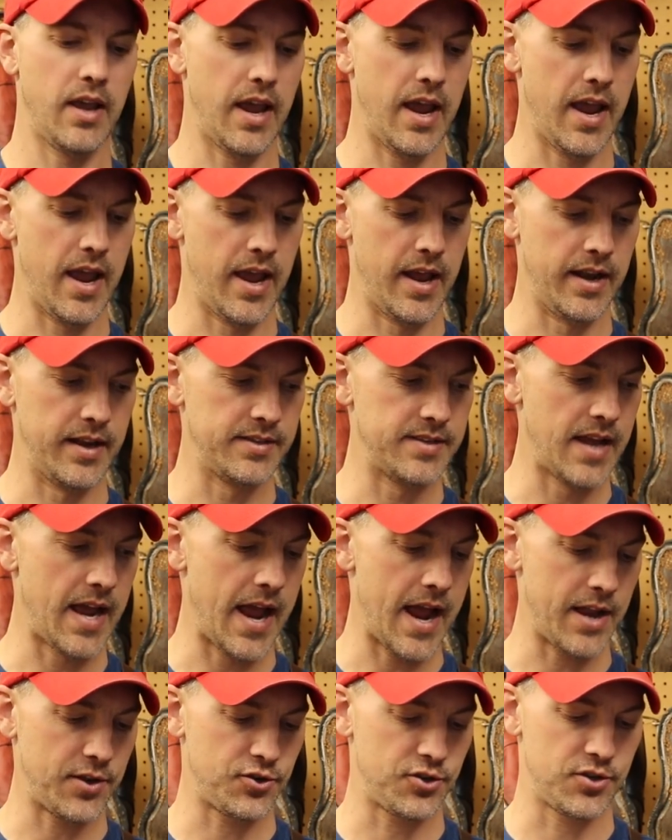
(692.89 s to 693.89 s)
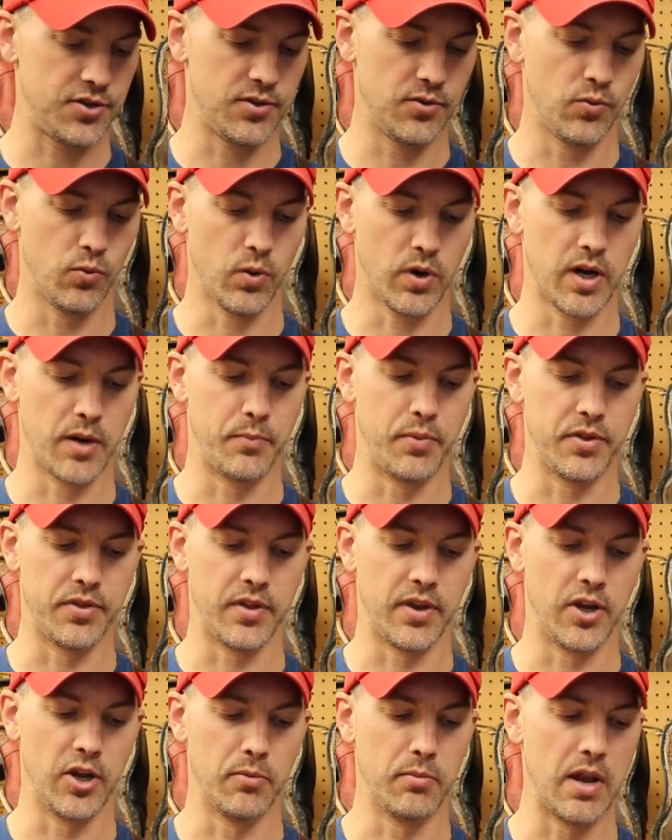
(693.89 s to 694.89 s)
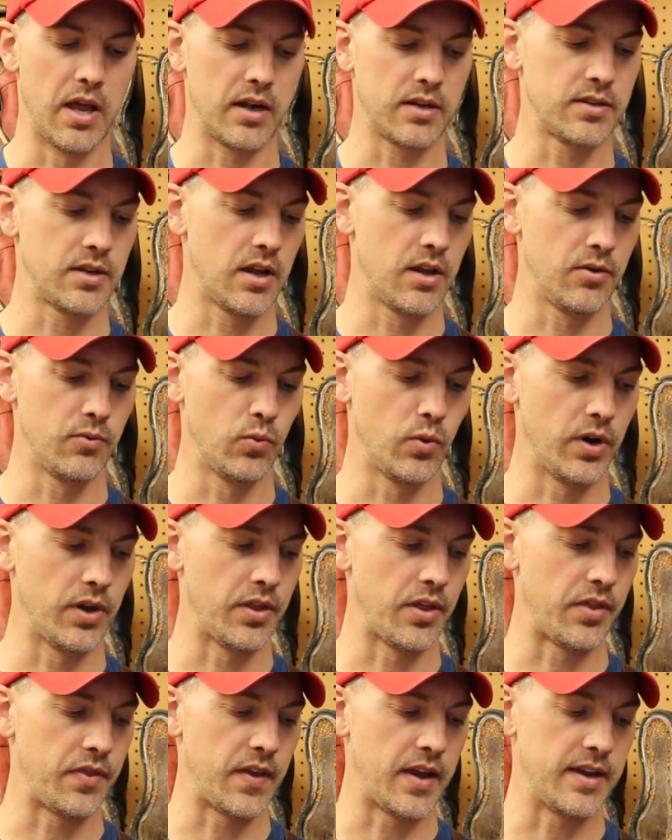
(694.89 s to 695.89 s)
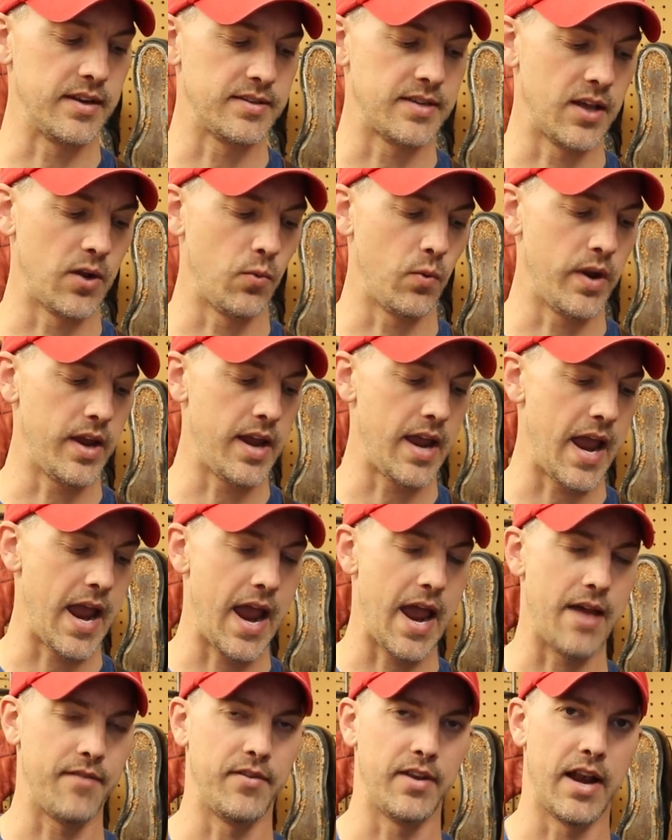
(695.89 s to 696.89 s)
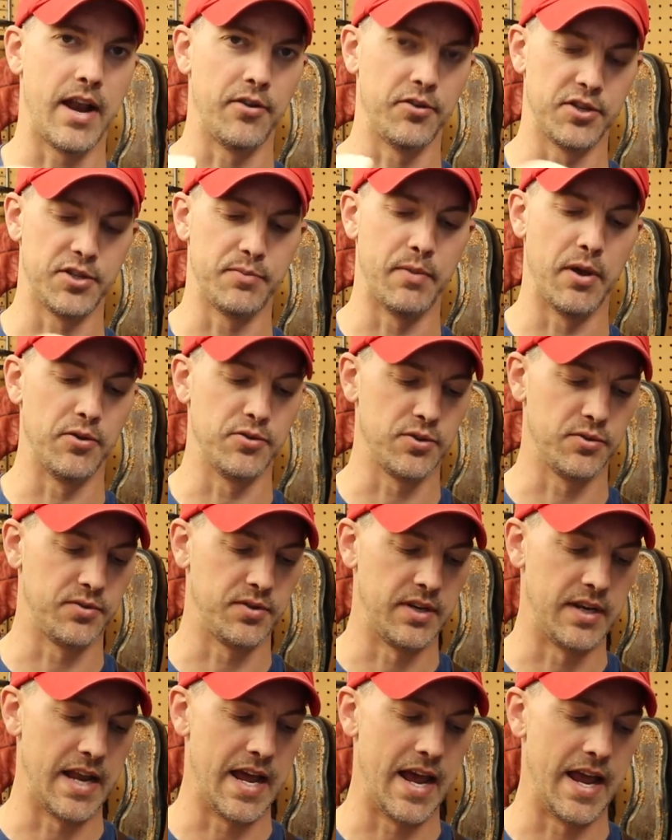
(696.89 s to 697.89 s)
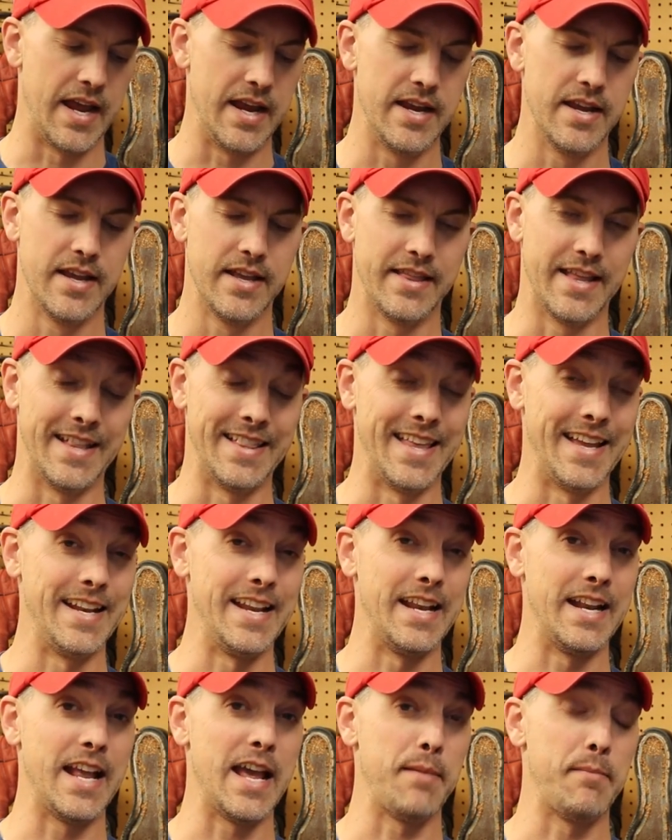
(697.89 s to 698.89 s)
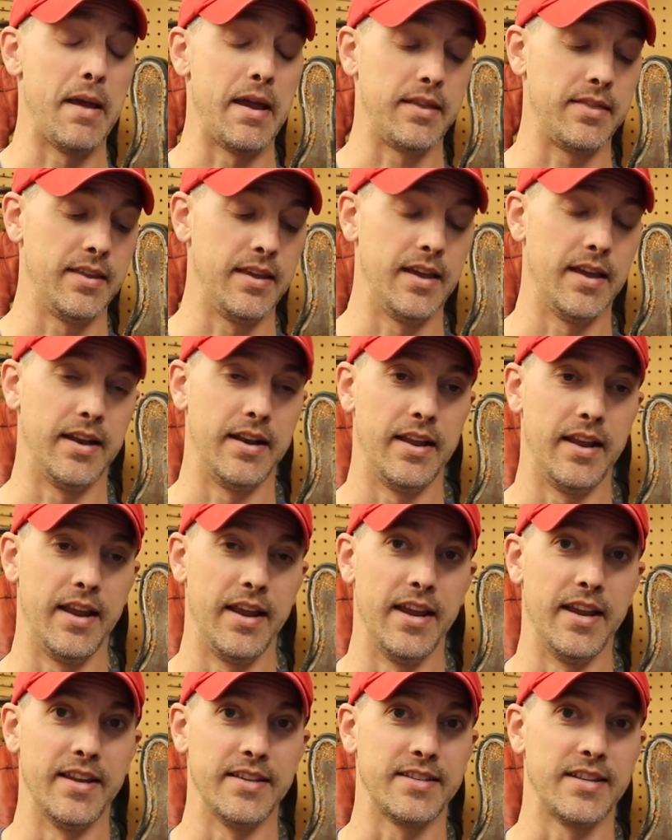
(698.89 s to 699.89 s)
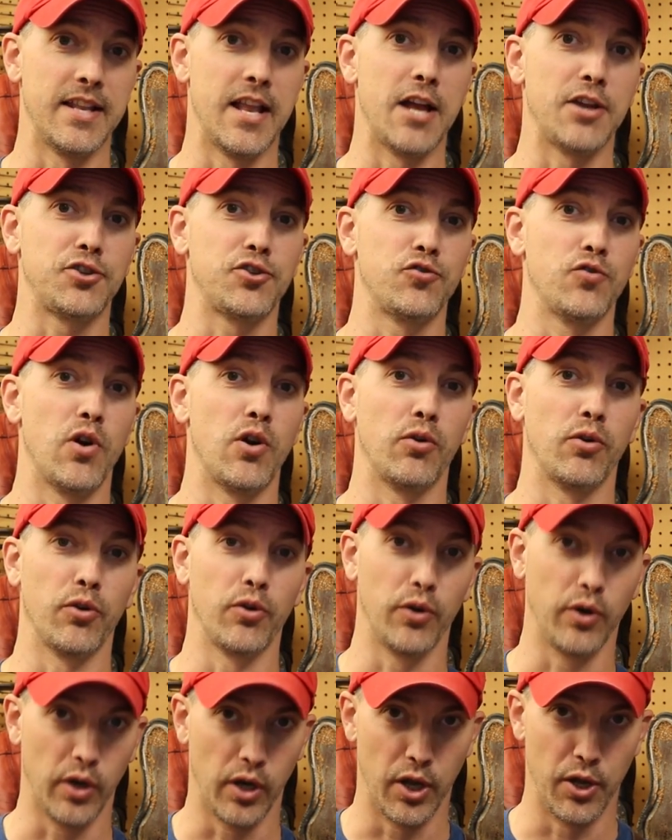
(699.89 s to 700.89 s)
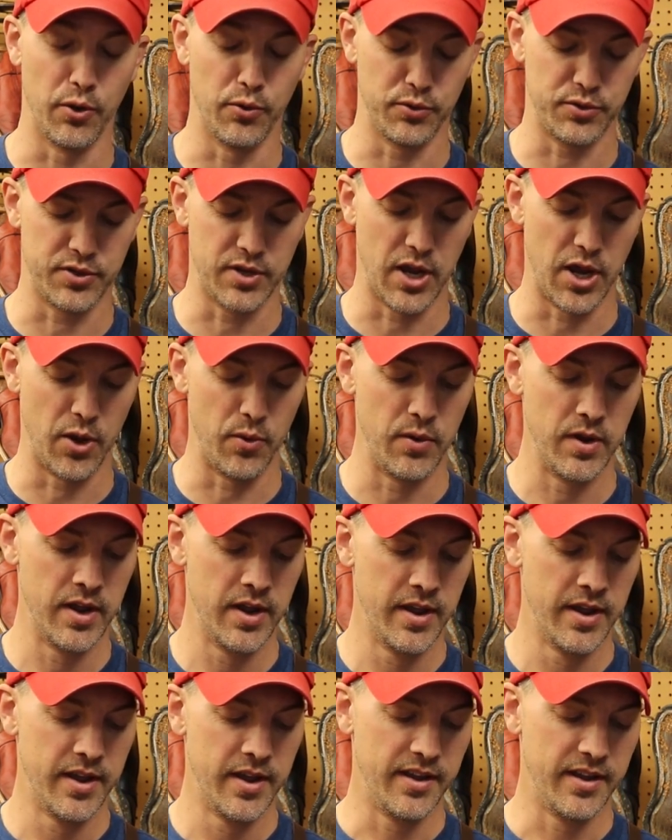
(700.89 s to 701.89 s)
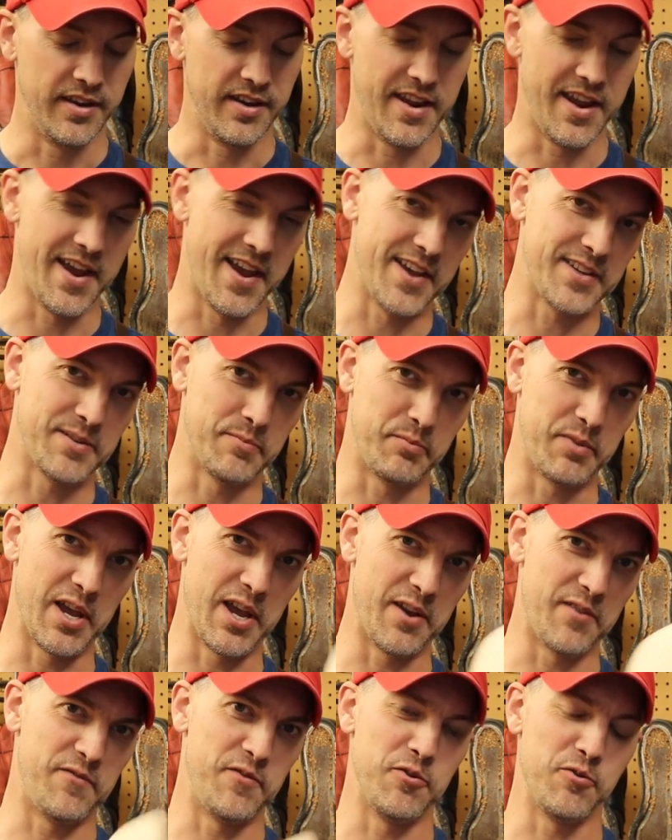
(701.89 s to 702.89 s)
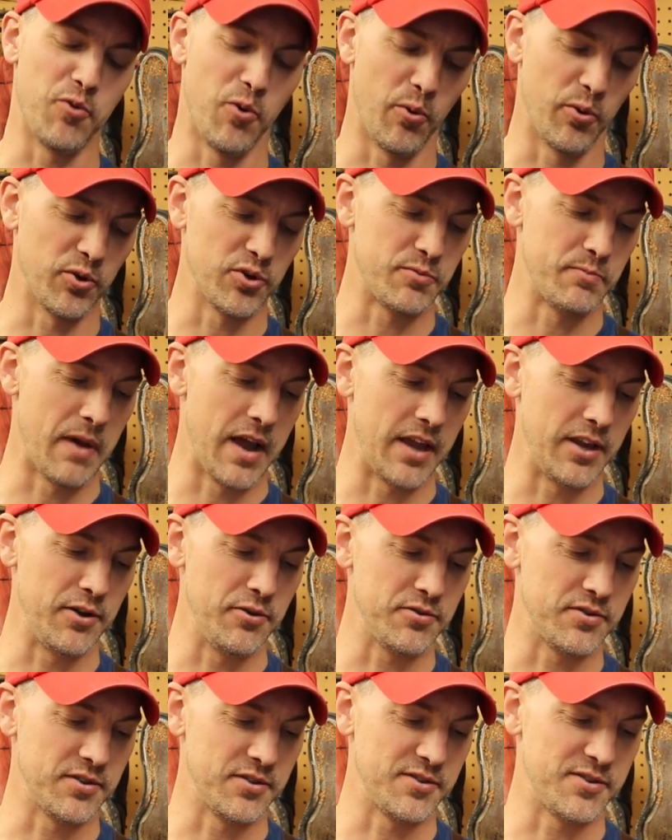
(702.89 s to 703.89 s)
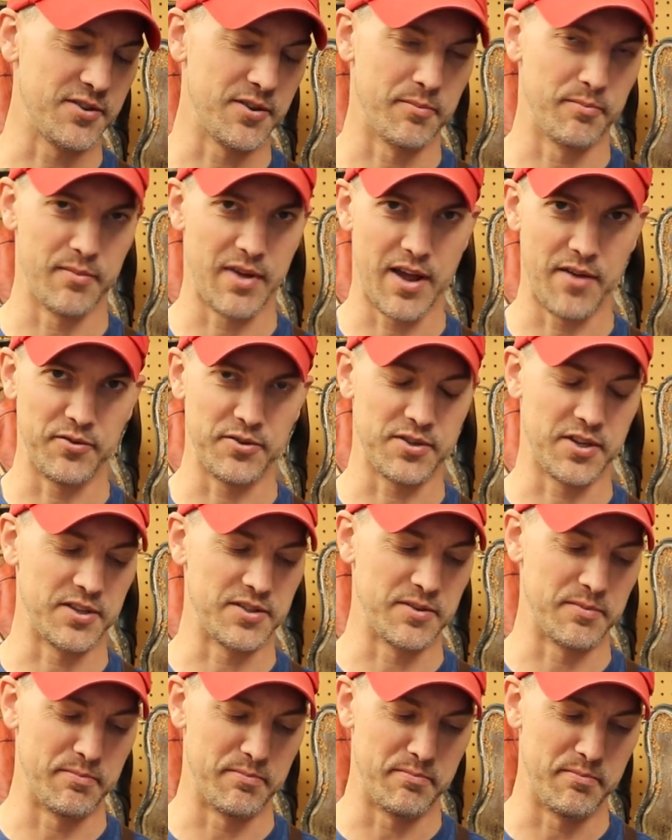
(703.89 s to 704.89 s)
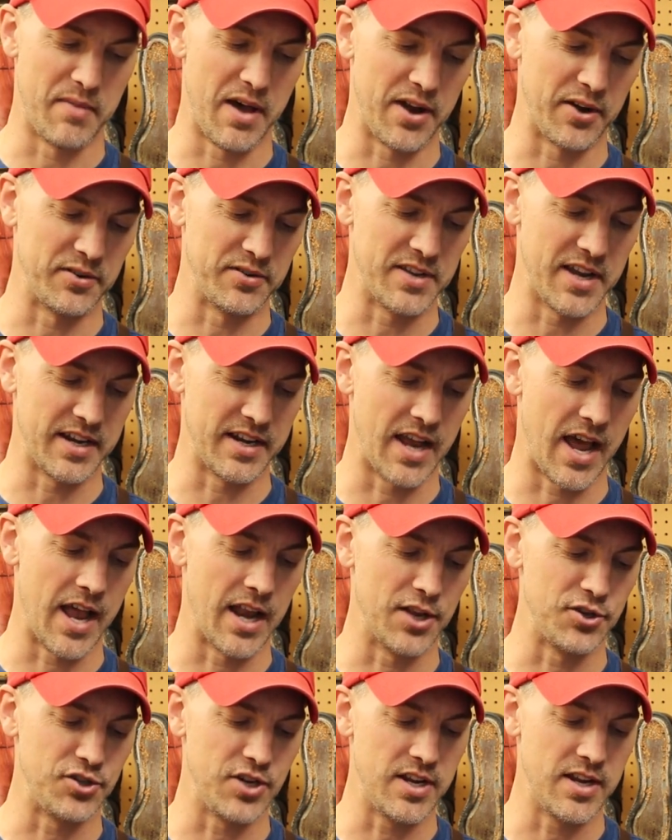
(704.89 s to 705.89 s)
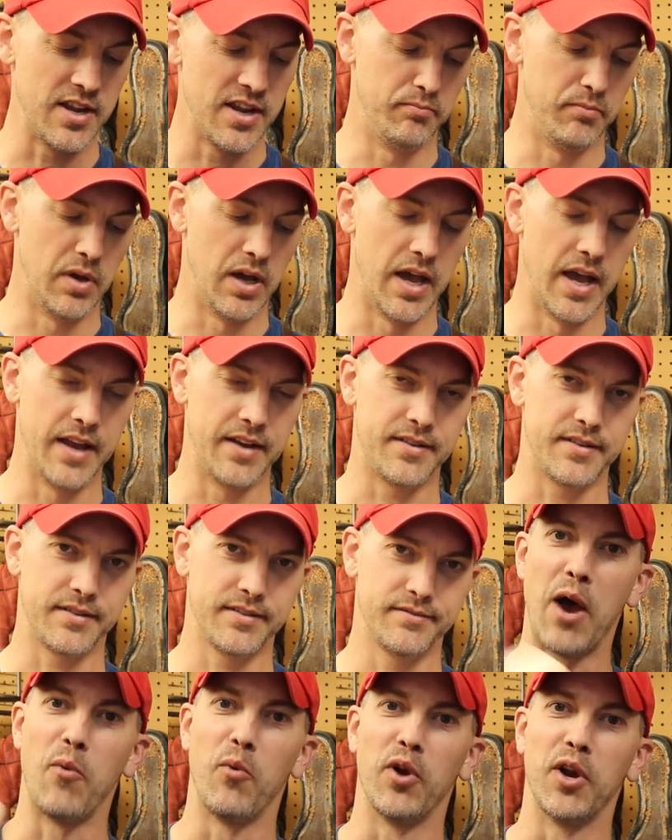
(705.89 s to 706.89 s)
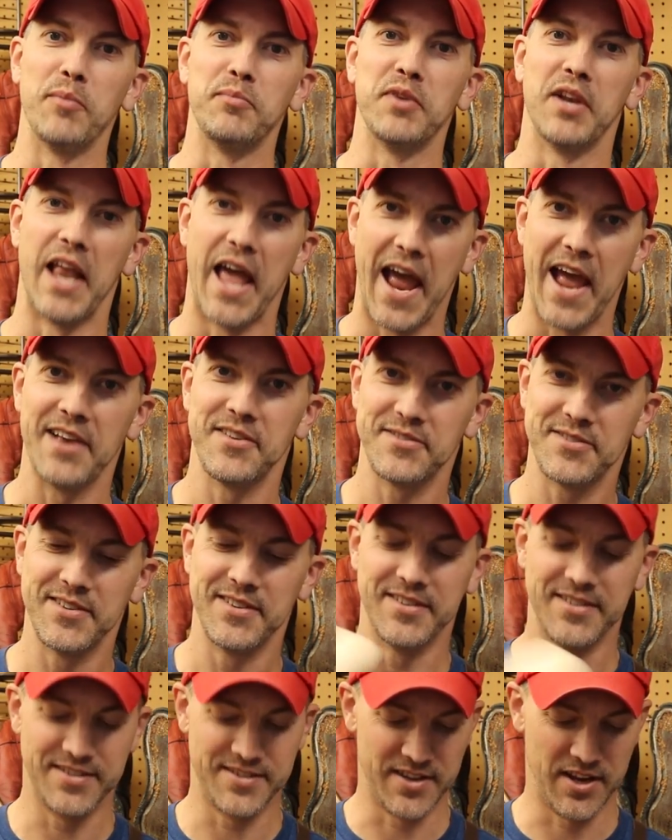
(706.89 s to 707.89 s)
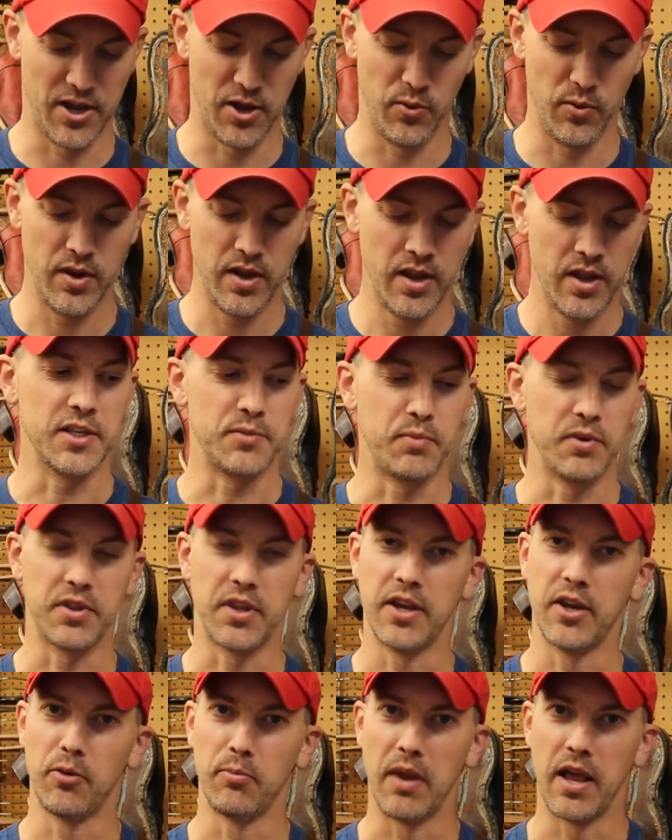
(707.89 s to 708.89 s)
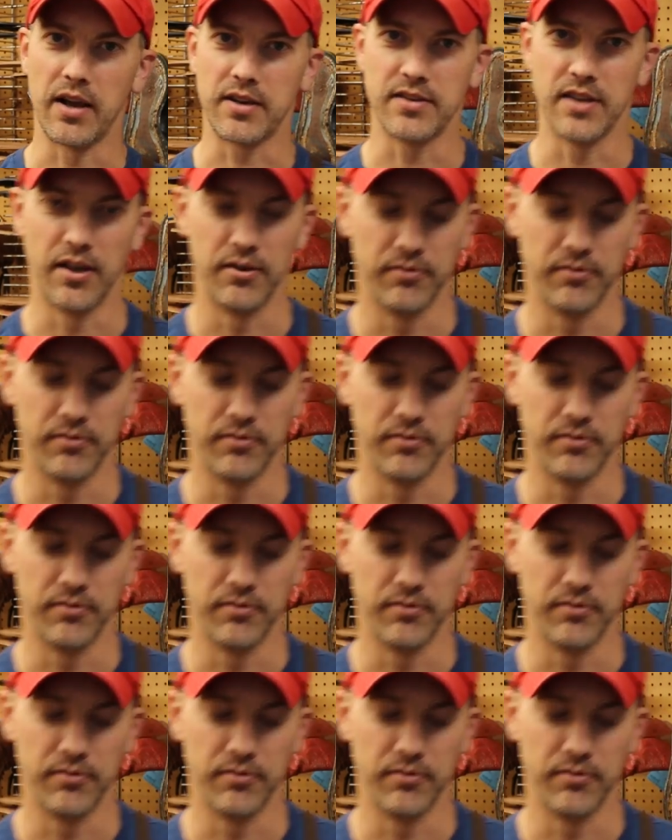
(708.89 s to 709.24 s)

and attached. We're gonna put the heel blocks on. One of the things that we have at our disposal today that they didn't have back then is a lot stronger glue. So yes, I'm cutting a few corners by using some, obviously some modern technology, but I want them to last. So let's put the heel blocks